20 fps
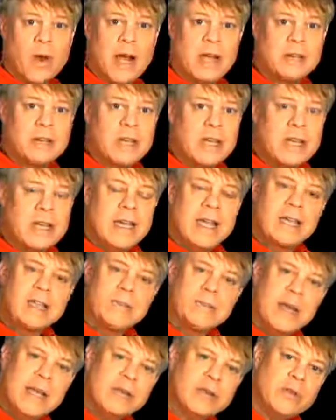watch,
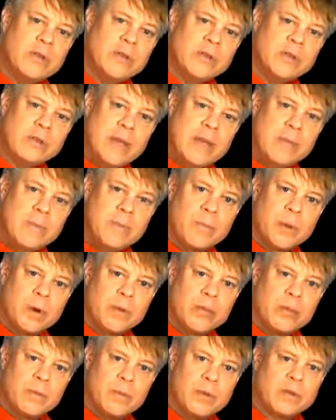it's based on the same
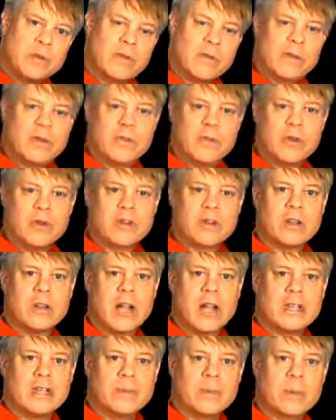principles of the first
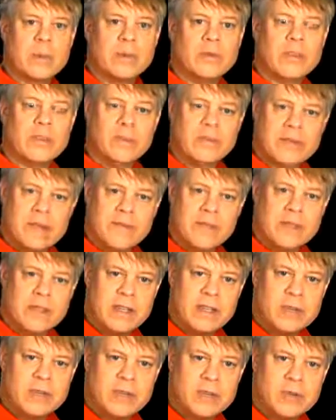clocks built in the
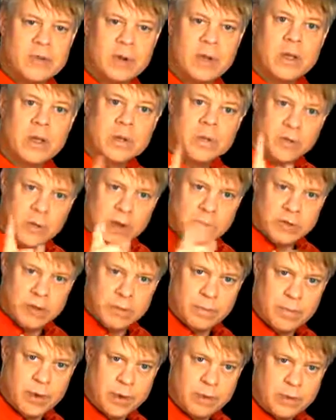17th century
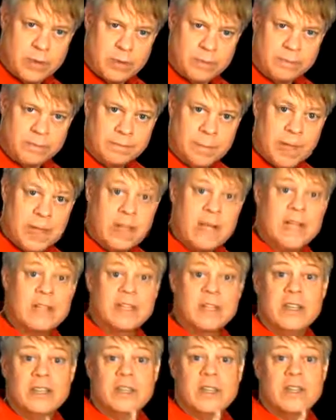resonant motion.
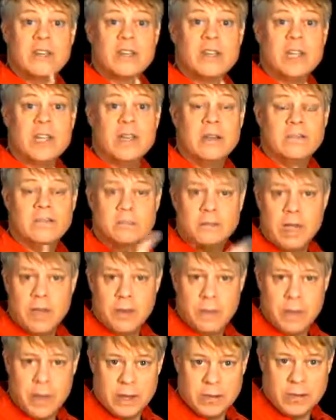It's easiest seen
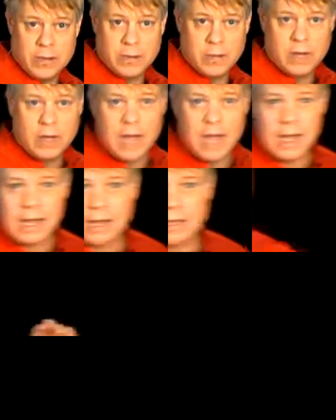in the pendulum clock.